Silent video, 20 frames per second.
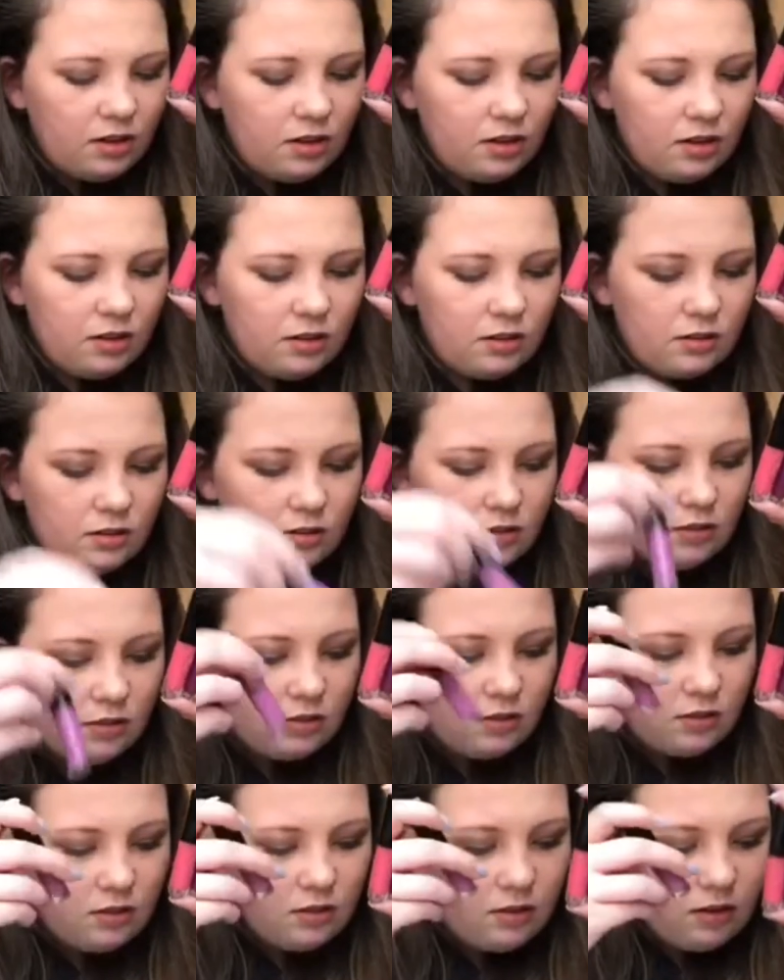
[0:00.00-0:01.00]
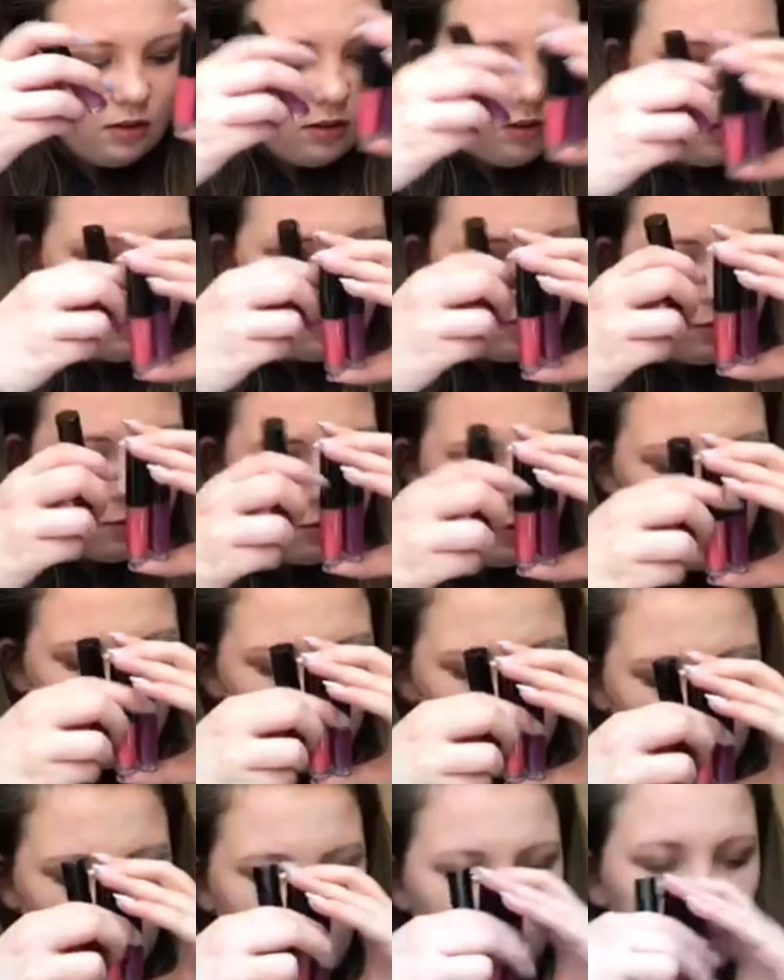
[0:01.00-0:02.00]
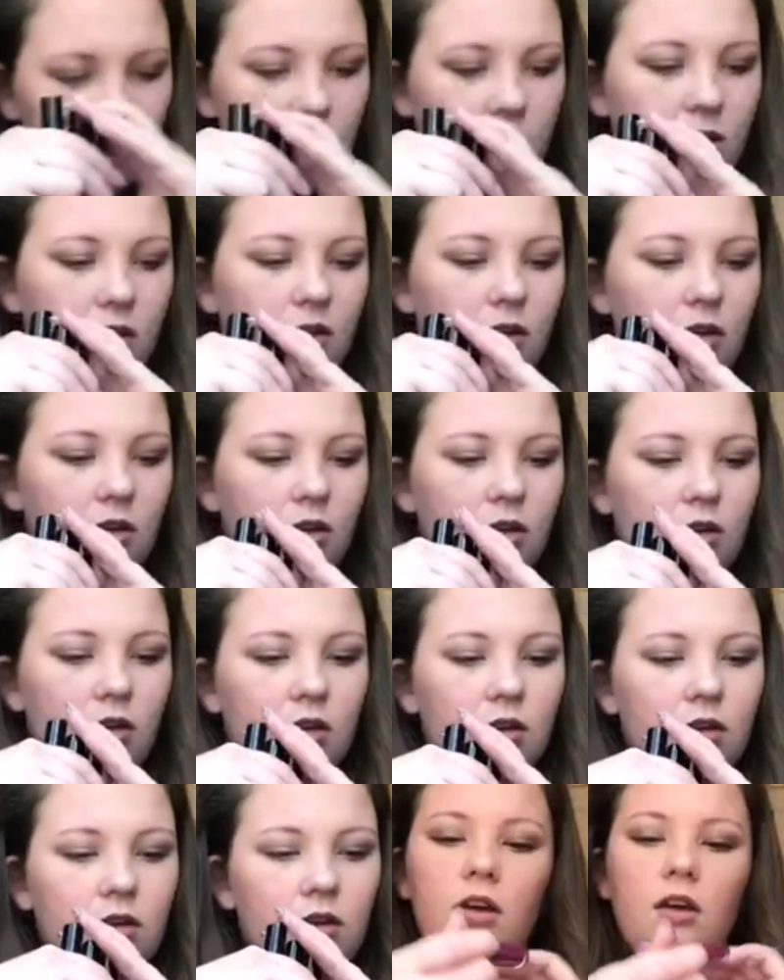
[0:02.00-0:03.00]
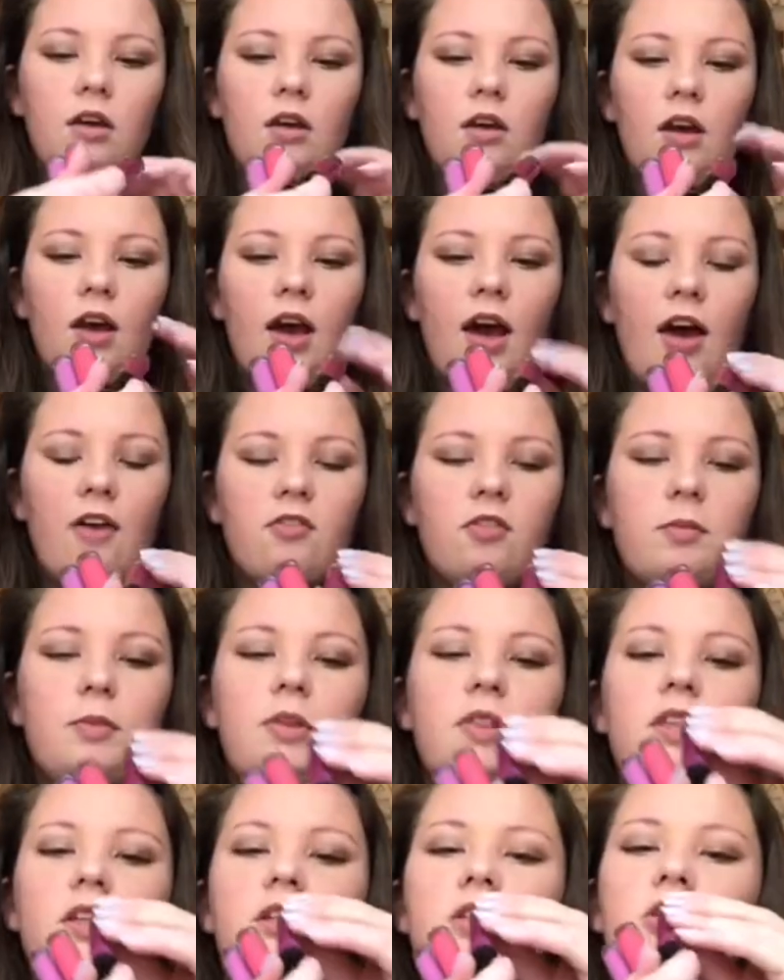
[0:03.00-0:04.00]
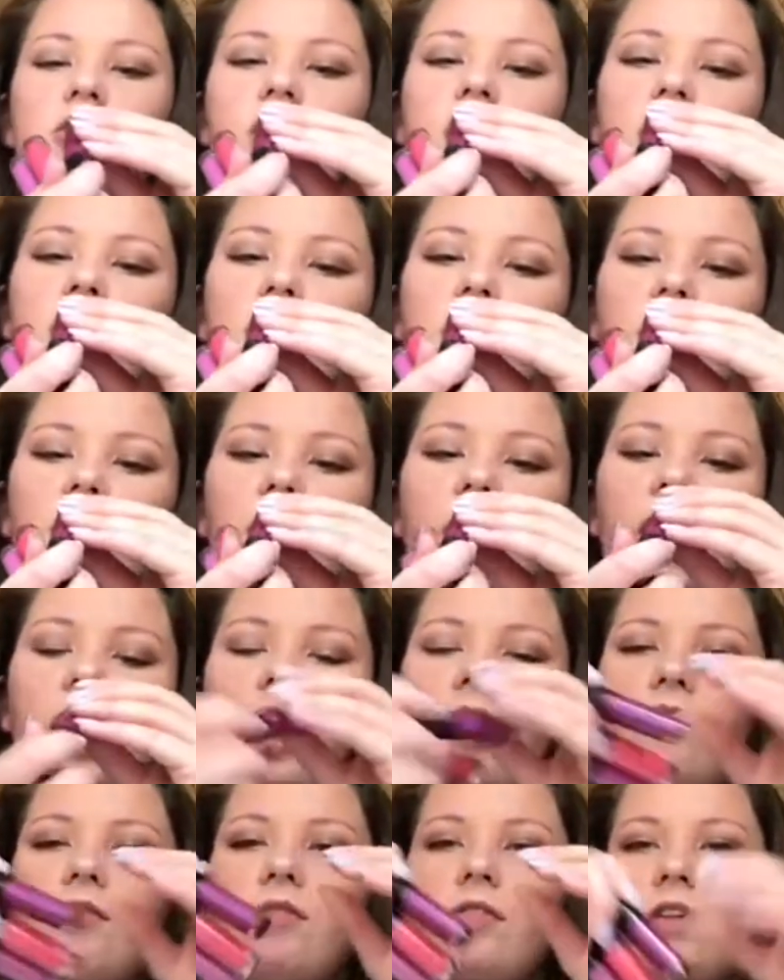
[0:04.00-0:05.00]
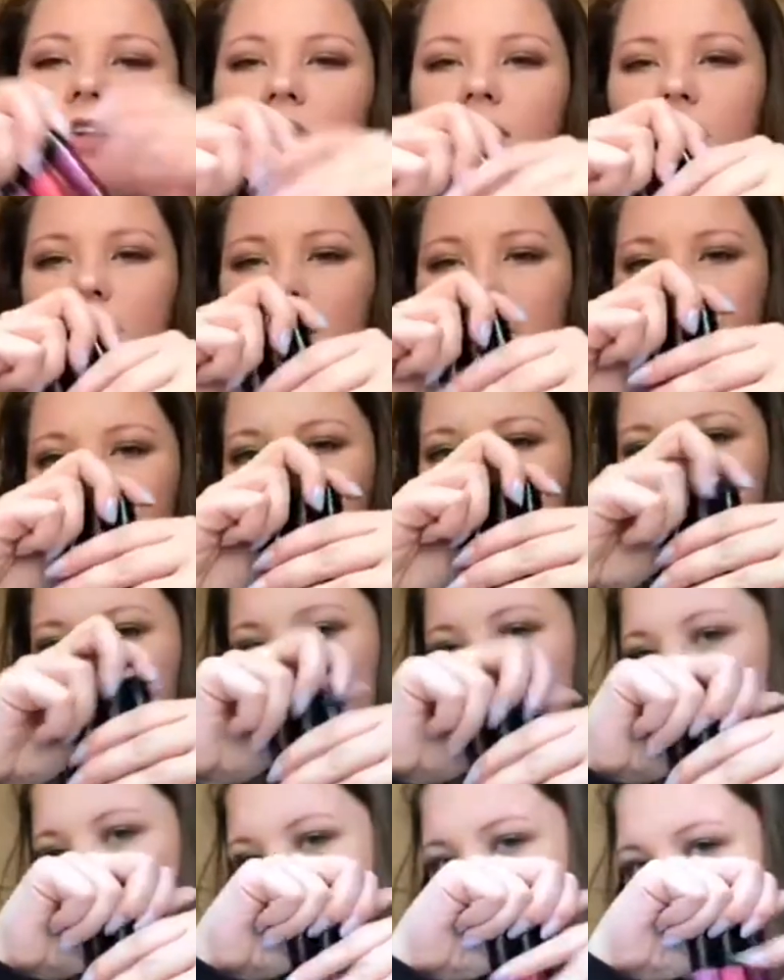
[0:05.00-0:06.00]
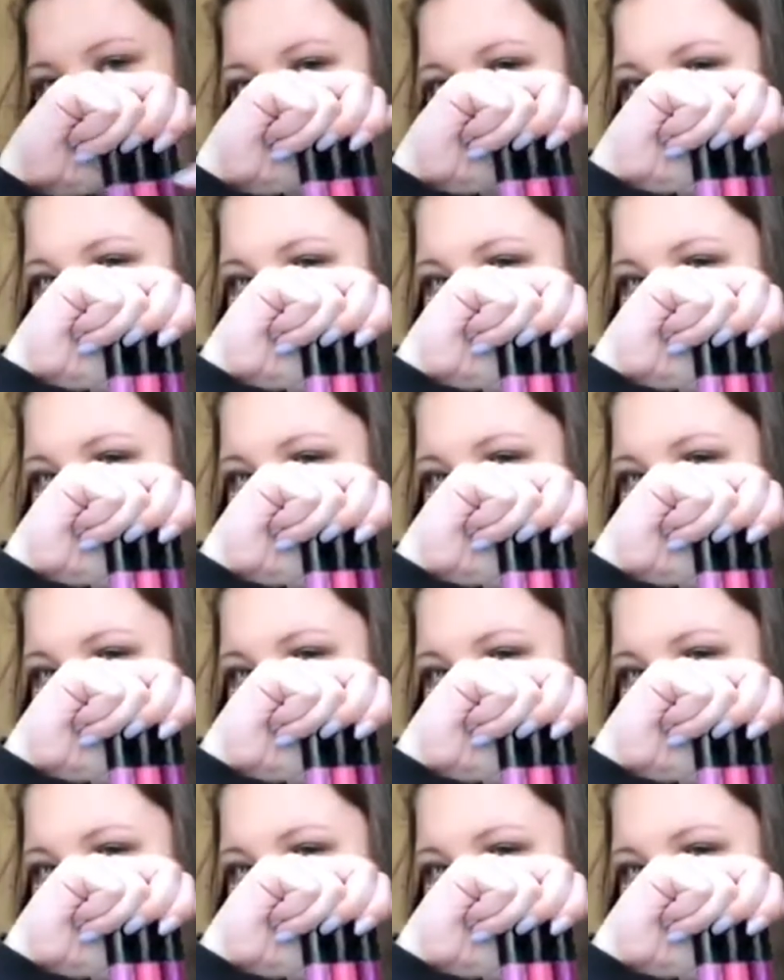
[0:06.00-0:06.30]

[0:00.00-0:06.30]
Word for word: It's these ones, I think. I have them in the shade, I have, like, these little ones.